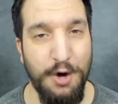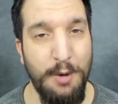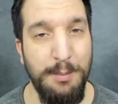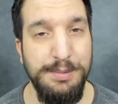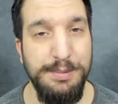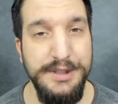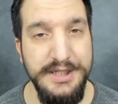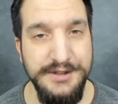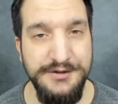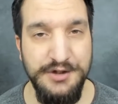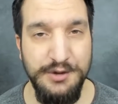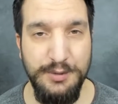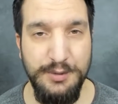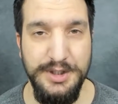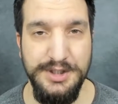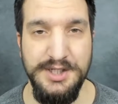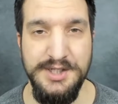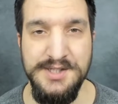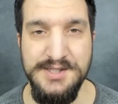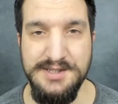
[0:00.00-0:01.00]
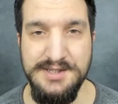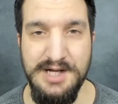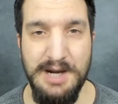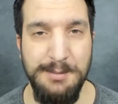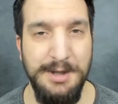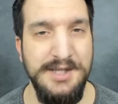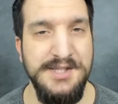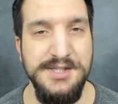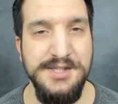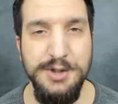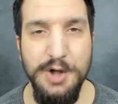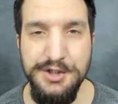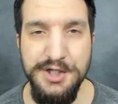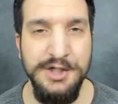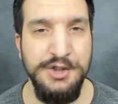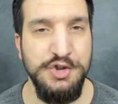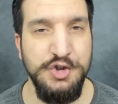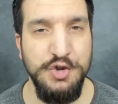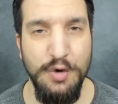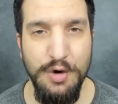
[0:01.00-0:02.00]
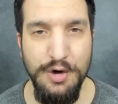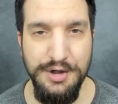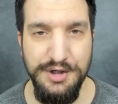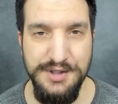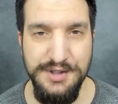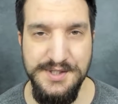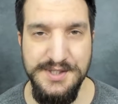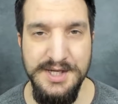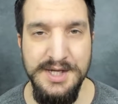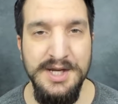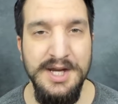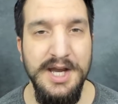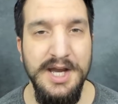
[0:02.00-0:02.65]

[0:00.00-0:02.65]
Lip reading: obligatory in Islam. It's not a choice.